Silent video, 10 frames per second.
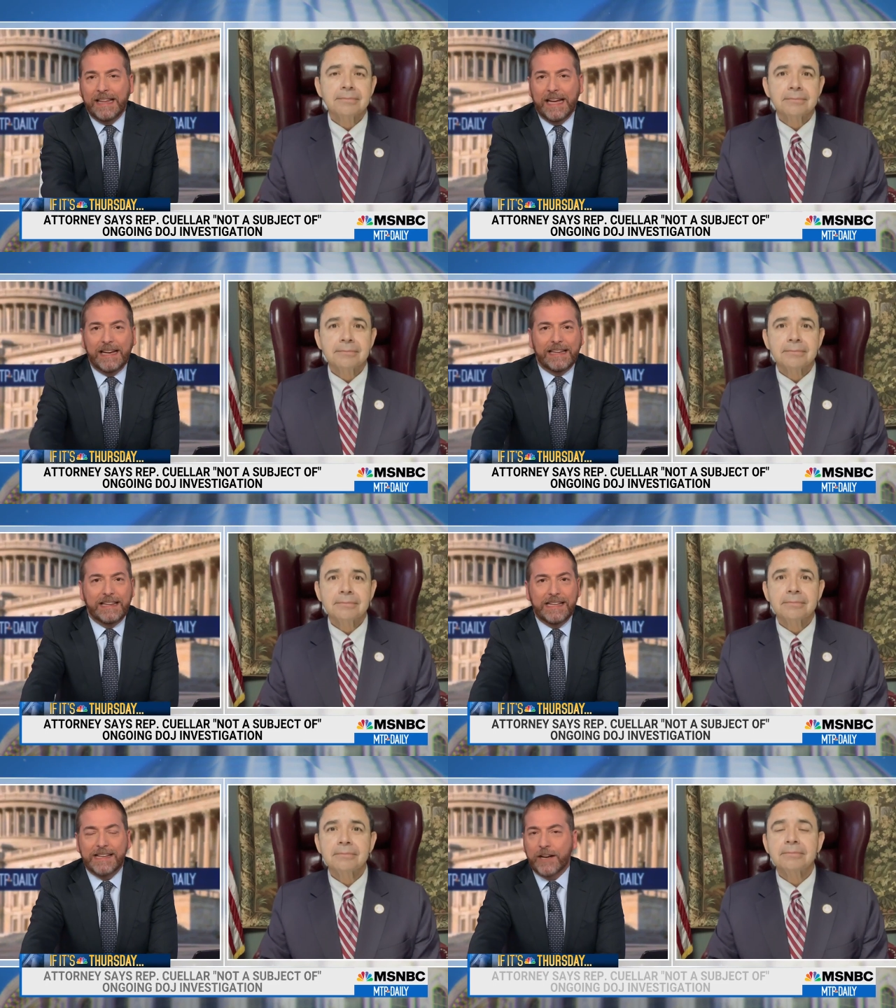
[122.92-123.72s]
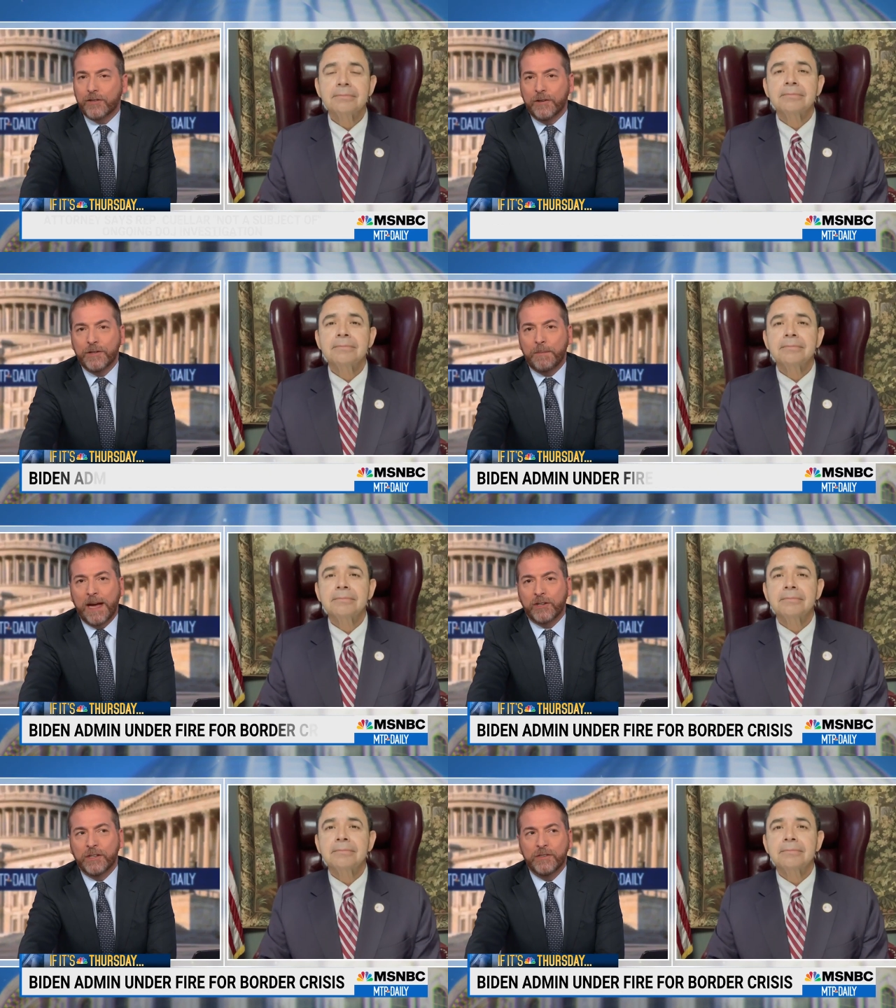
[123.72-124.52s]
Speaker 1: that these extra
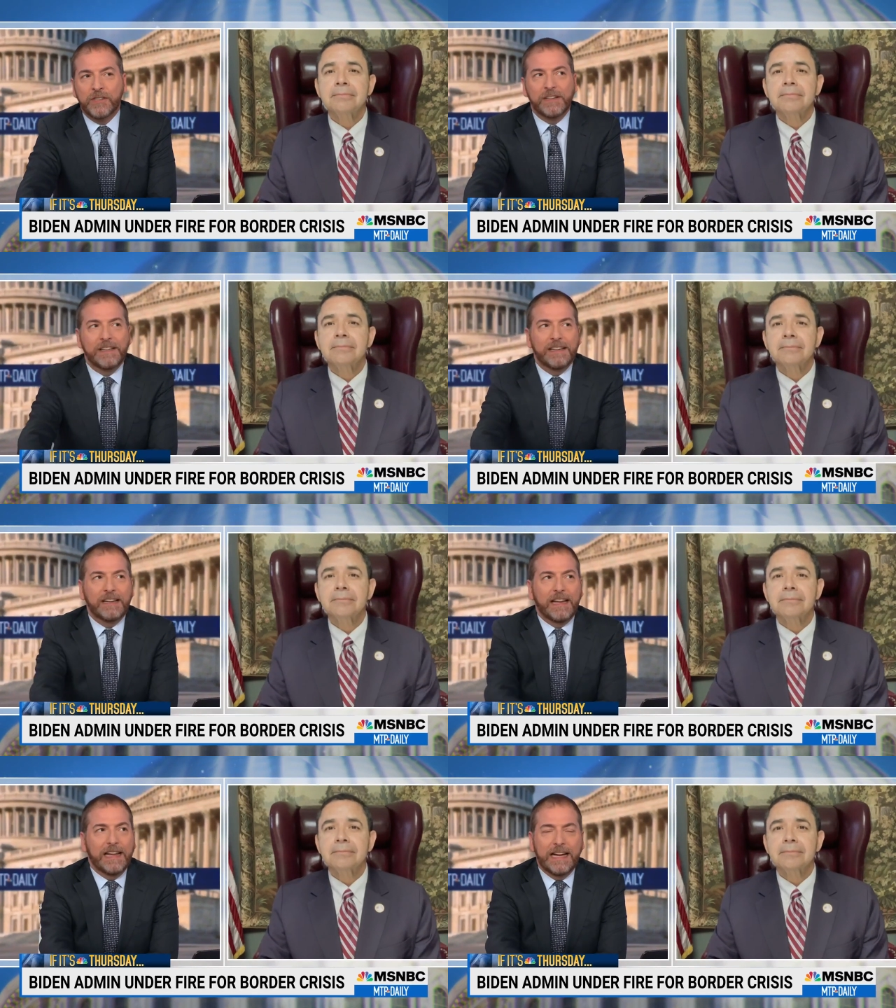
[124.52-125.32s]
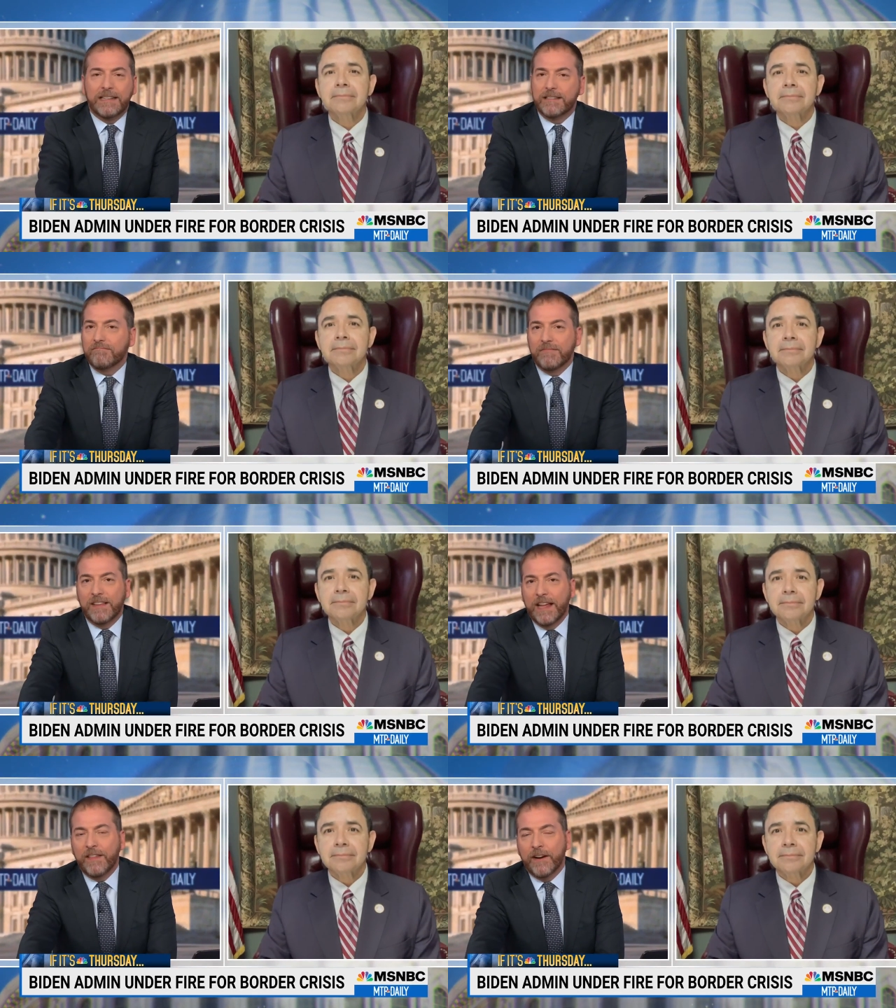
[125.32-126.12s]
inspections, it's
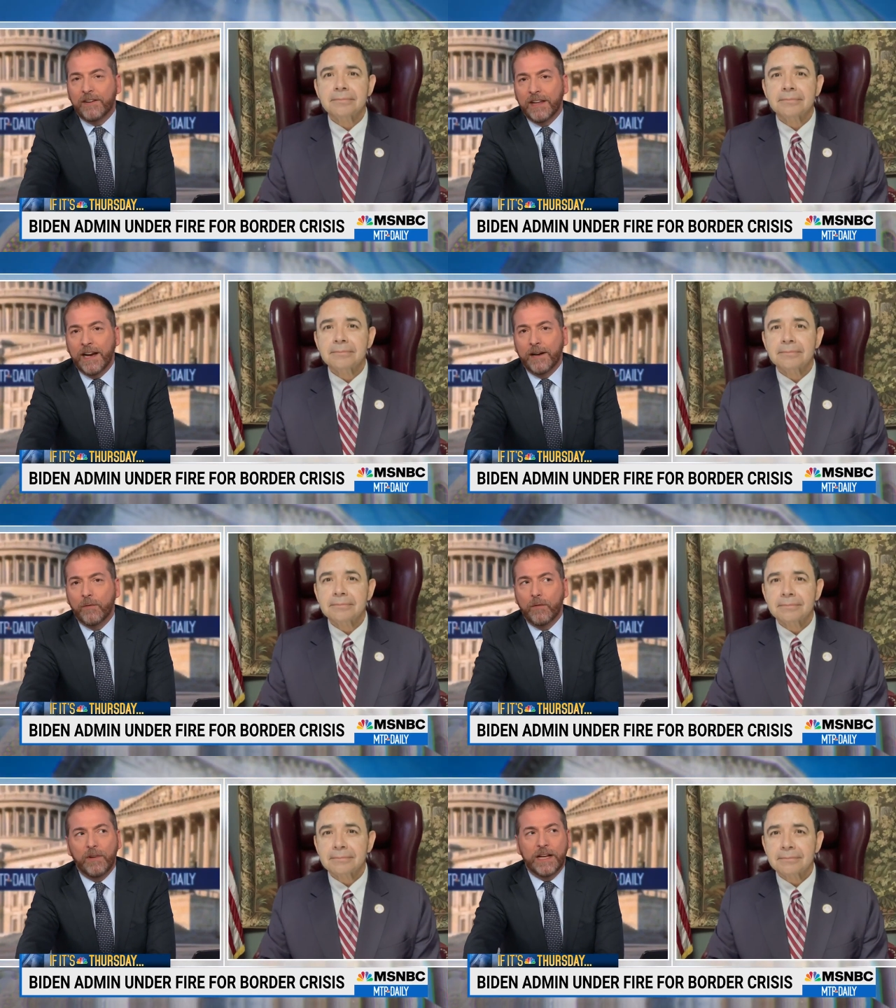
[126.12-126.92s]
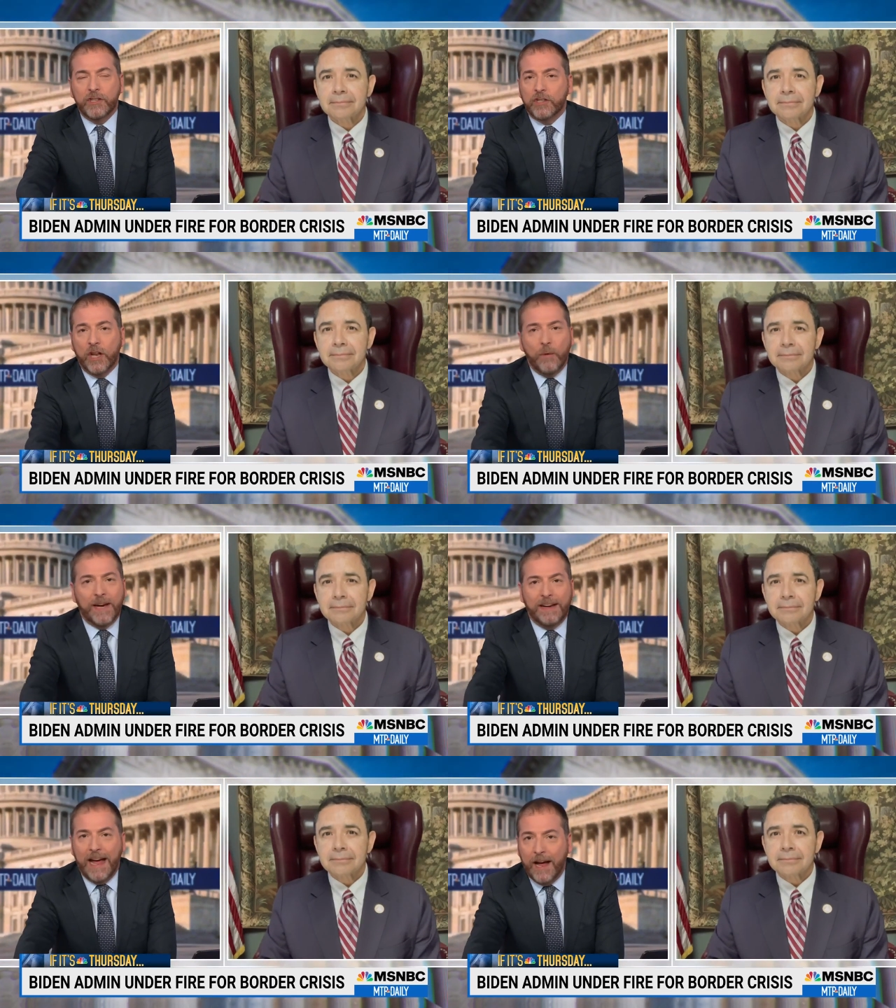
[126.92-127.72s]
that that it's
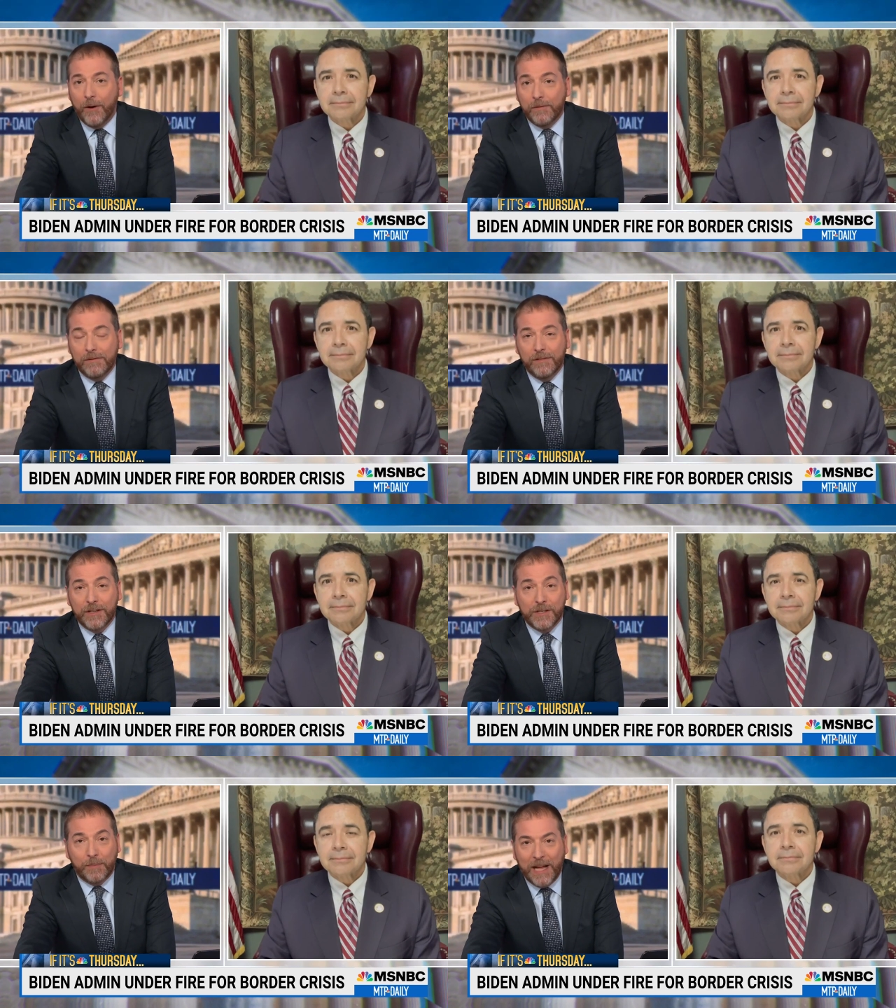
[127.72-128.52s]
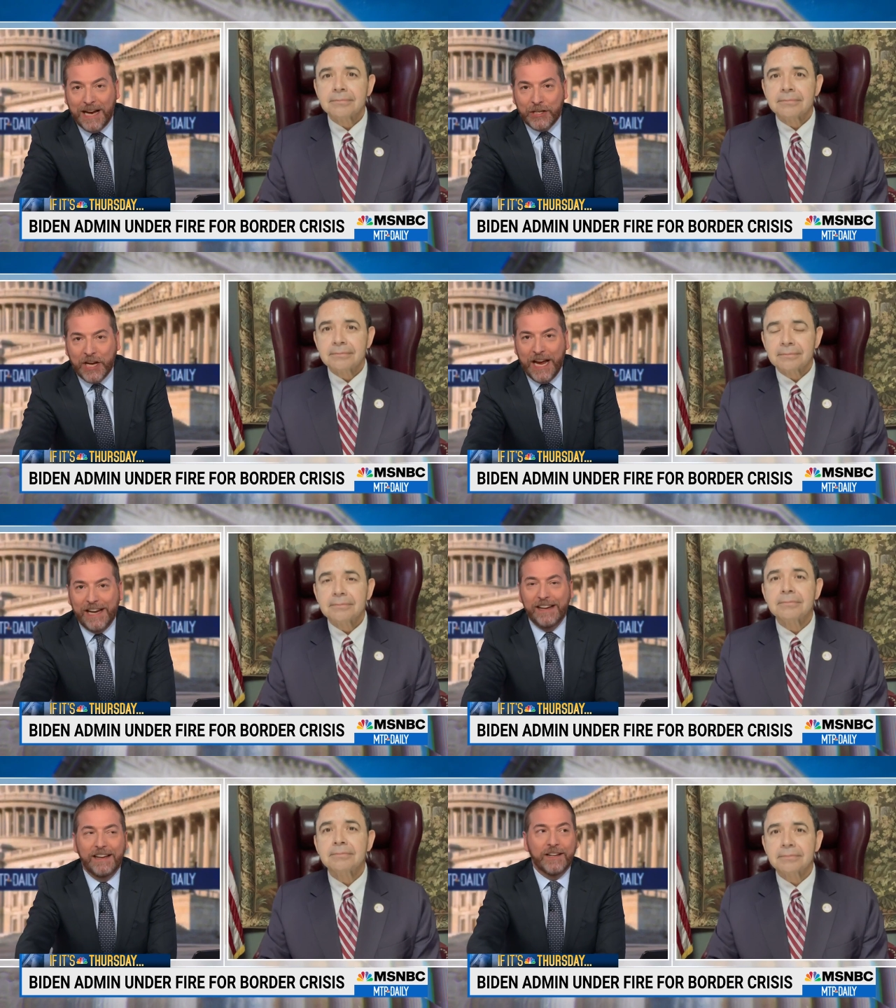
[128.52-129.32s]
slowing down the supply
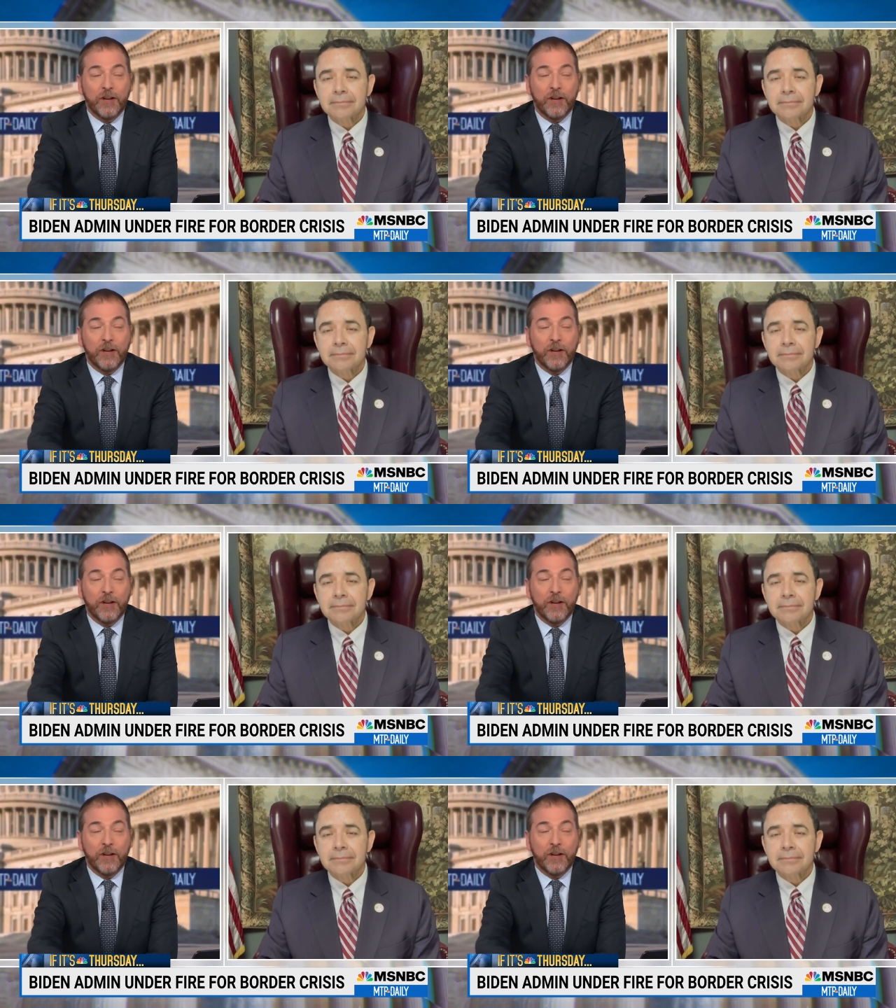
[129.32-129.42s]
chain.